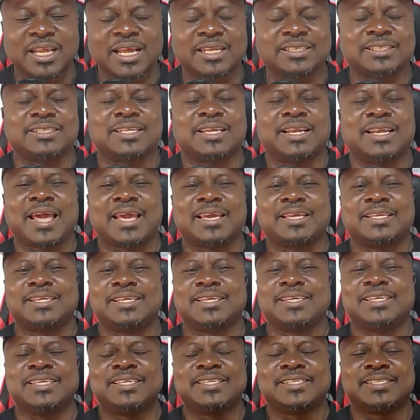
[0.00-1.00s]
That's like
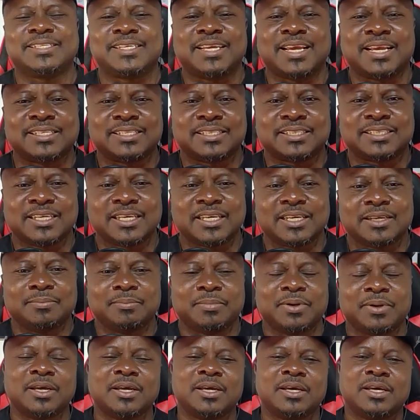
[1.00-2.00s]
the easiest
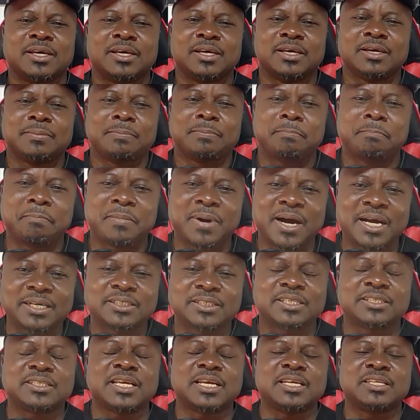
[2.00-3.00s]
game.
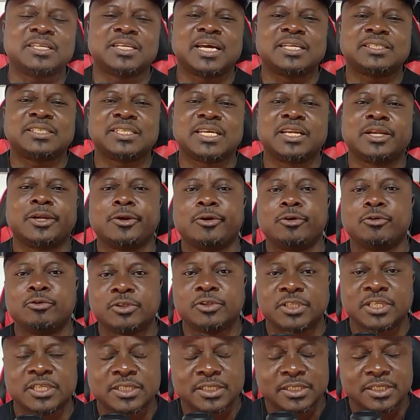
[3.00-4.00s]
Manchester United
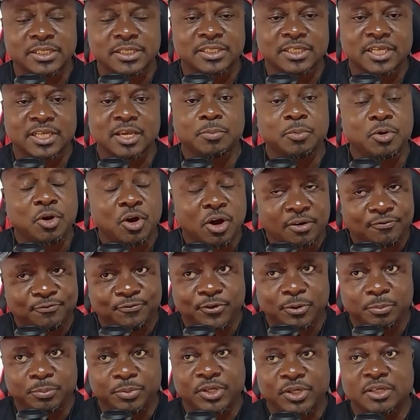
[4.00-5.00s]
loses this game. God
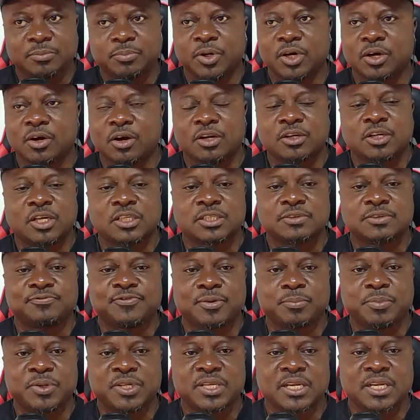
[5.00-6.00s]
forbid, but God doesn't
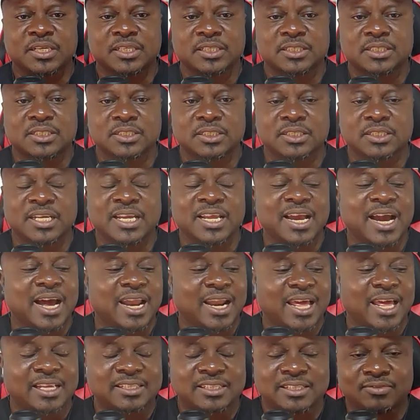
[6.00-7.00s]
forbid anything. He
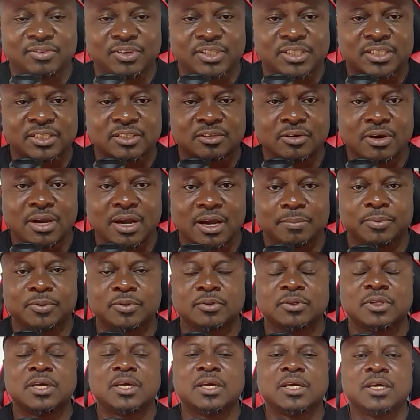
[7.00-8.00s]
allows everything to
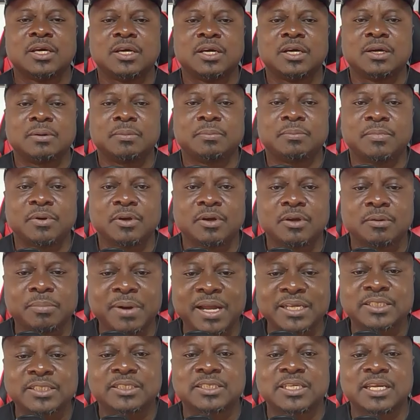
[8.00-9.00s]
happen.
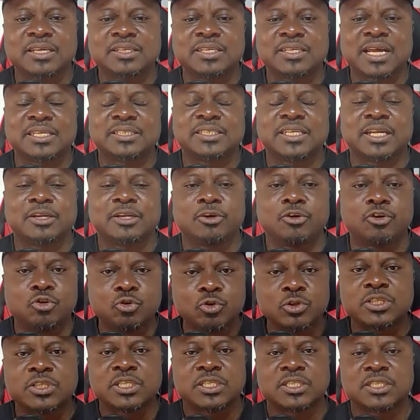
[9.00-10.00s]
Manchester United
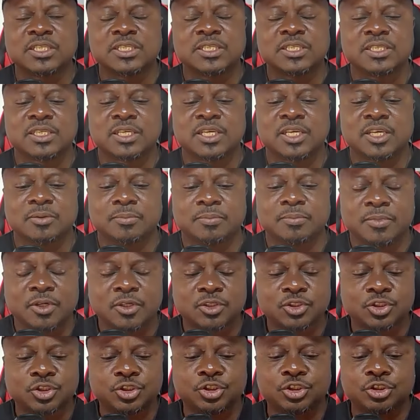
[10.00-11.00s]
loses this game.
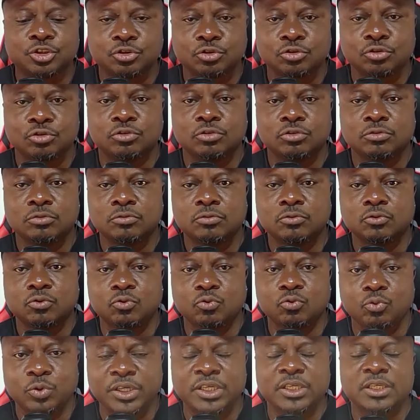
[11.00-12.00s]
Should
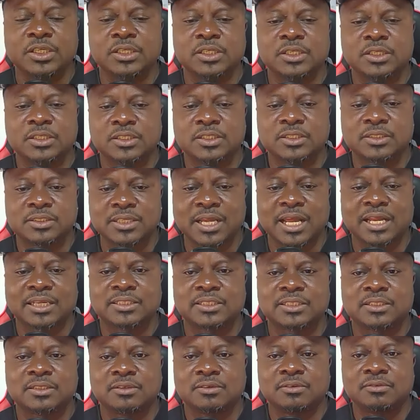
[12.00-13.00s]
we
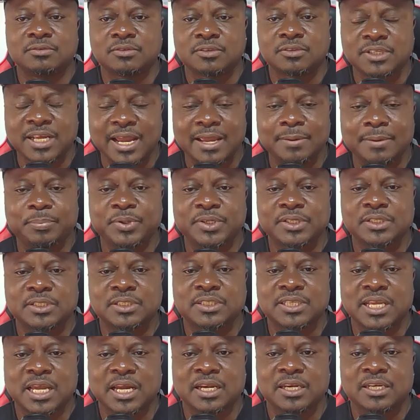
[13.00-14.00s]
start typing the
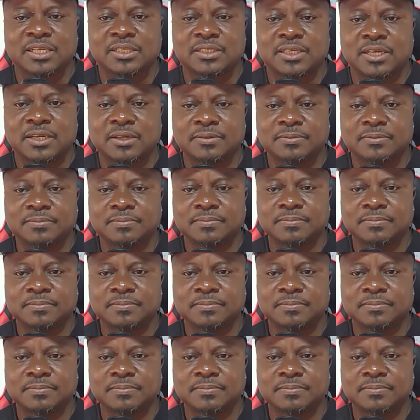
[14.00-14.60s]
sack letter?